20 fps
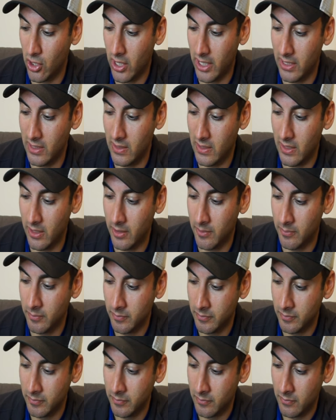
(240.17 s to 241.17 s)
trying to
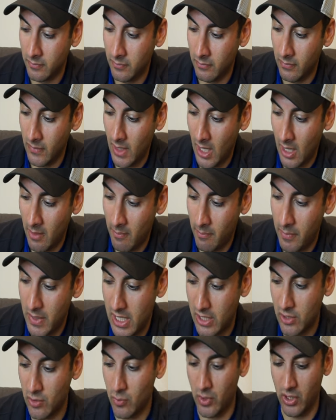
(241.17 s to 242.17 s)

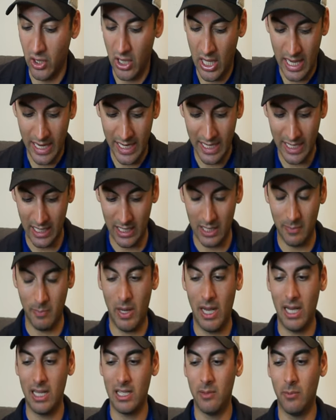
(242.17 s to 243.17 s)
be as reliant as
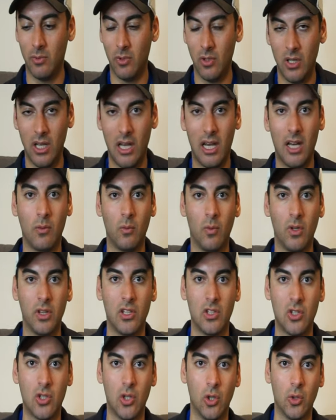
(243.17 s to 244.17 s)
possible on what
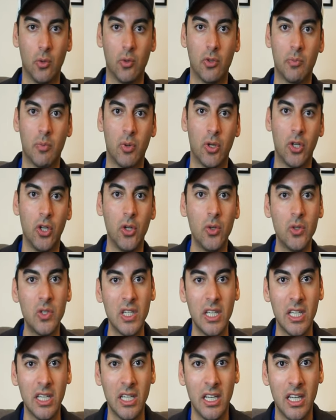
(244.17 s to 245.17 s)
the solar was
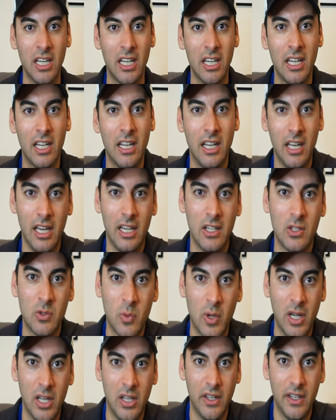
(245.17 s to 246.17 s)
producing as
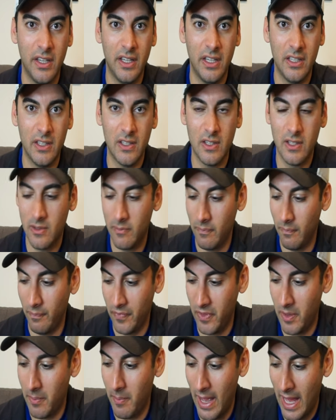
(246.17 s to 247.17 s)
well as
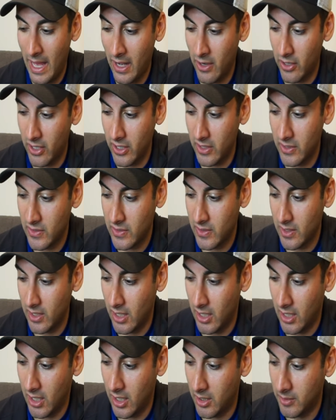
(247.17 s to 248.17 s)
the batteries.
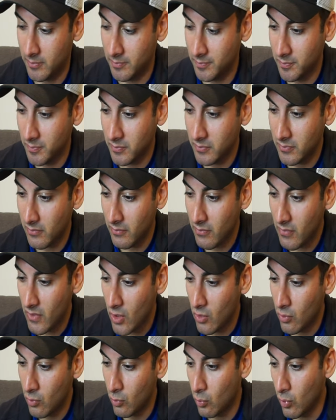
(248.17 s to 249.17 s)
Um,
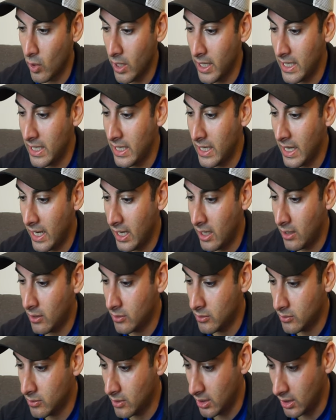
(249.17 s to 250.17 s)
right
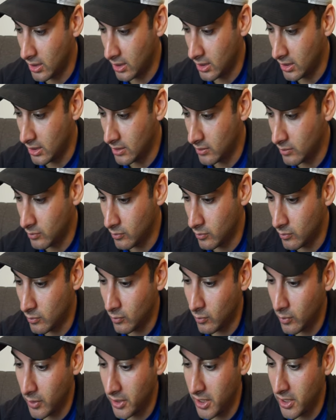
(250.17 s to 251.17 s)
now uh,
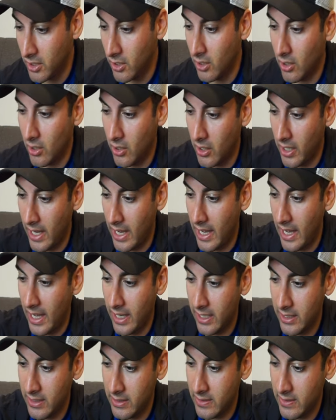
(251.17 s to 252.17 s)
we are
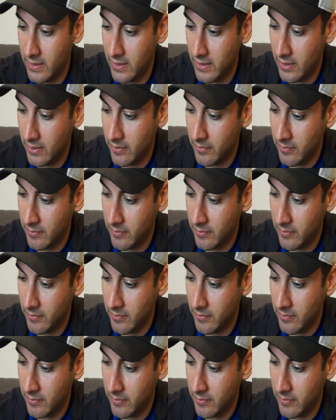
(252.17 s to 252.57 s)
at